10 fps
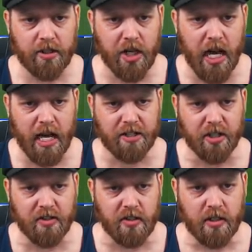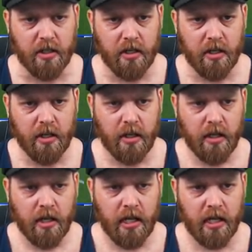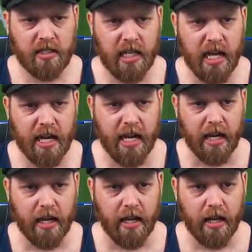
charges. Here's Lane.